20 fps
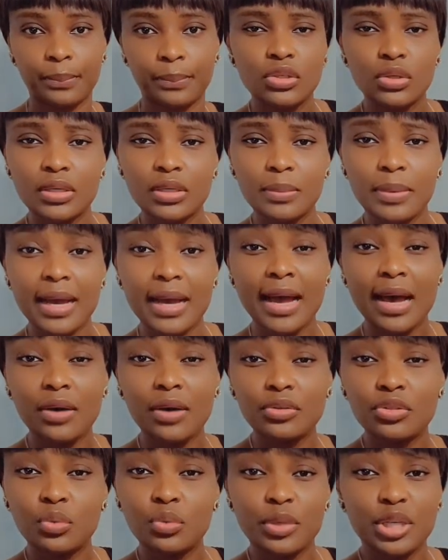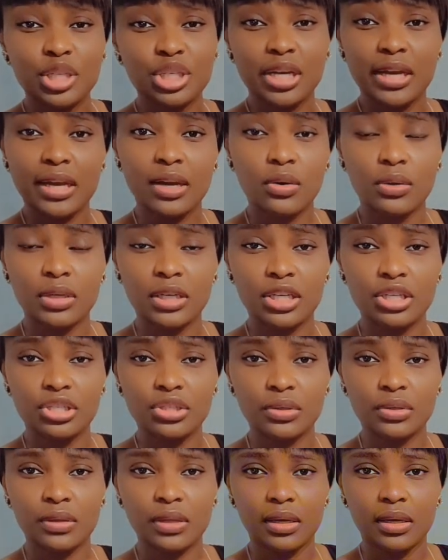Talk about how do we check on
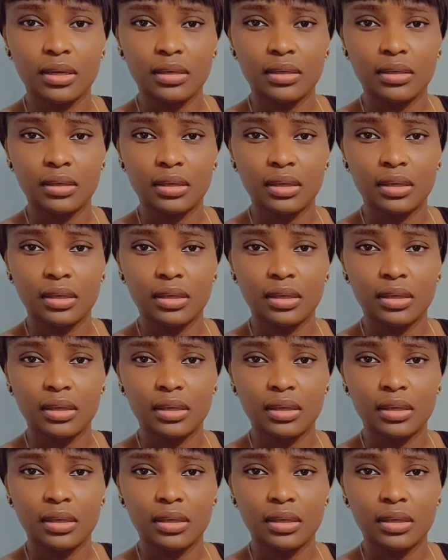each other?